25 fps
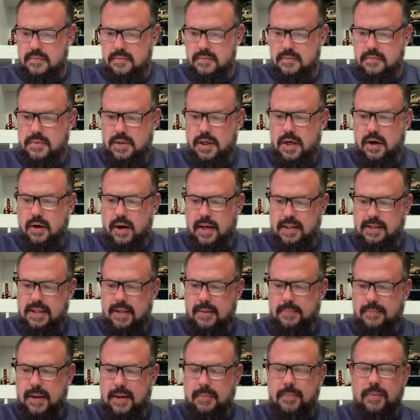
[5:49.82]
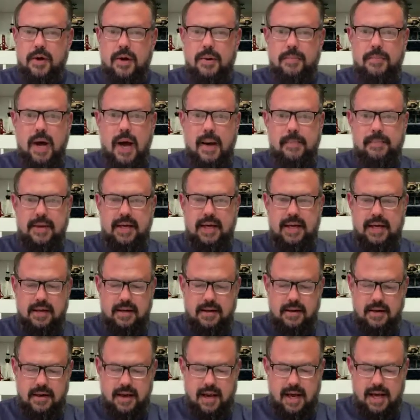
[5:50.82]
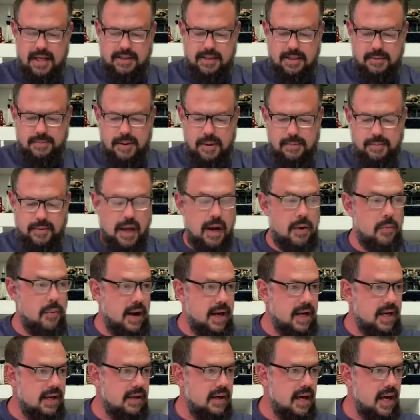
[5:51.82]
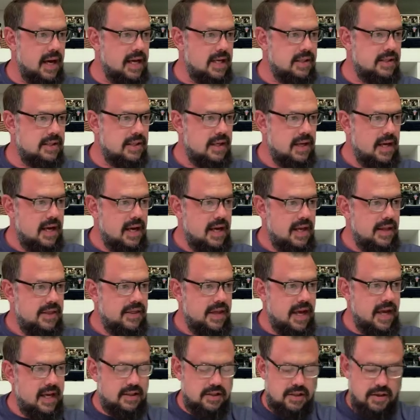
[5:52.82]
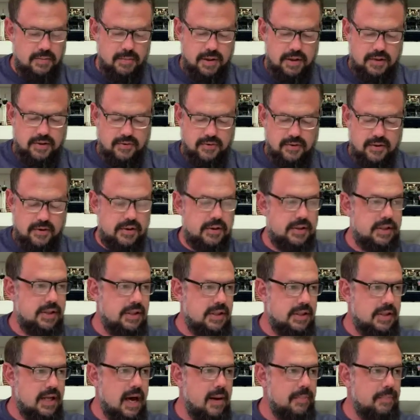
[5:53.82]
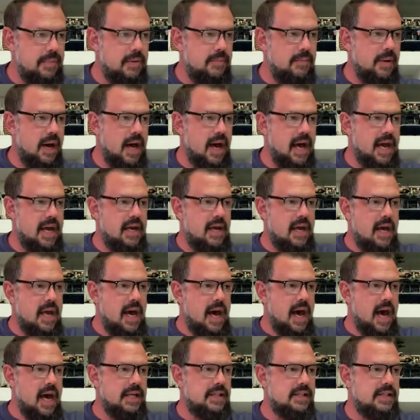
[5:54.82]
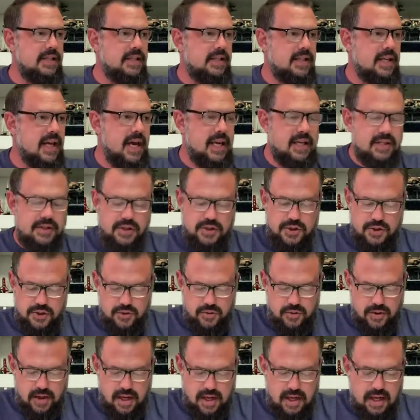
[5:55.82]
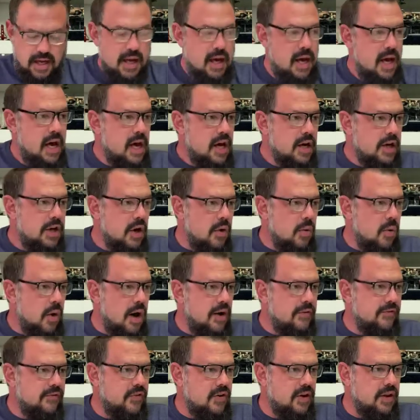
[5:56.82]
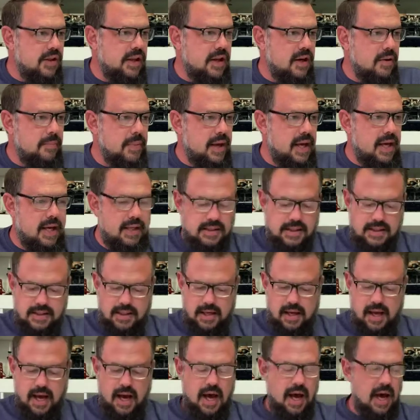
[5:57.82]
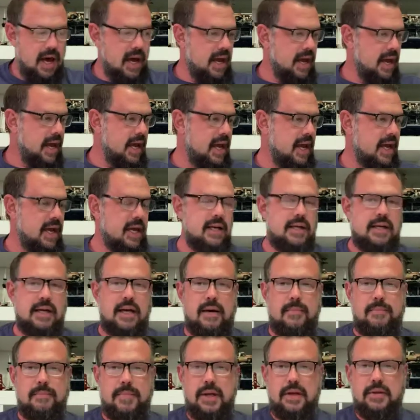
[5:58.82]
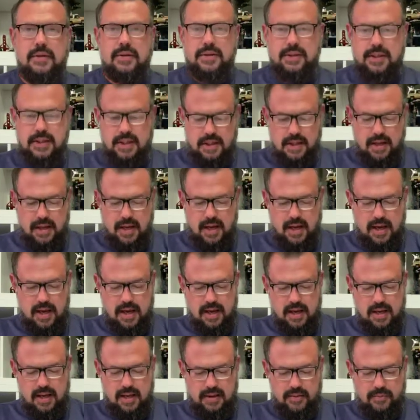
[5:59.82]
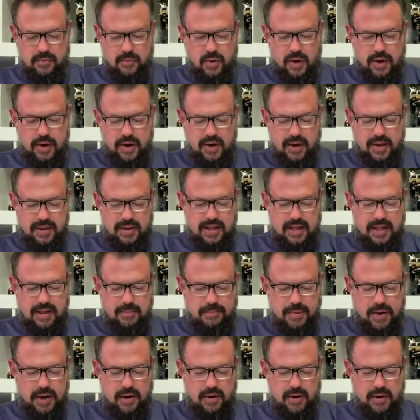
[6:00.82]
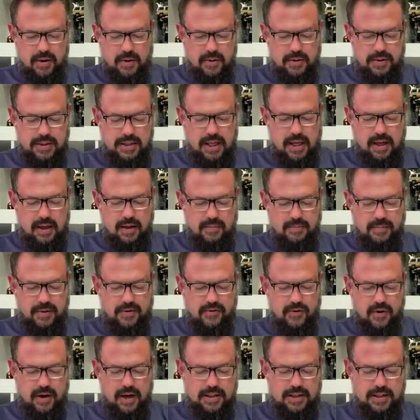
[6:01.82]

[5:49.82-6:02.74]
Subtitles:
So I see people are popping in. I see people I recognize. Thanks so much for stopping by. I just decided to go on for a little bit and work on the Imperial Hotel before I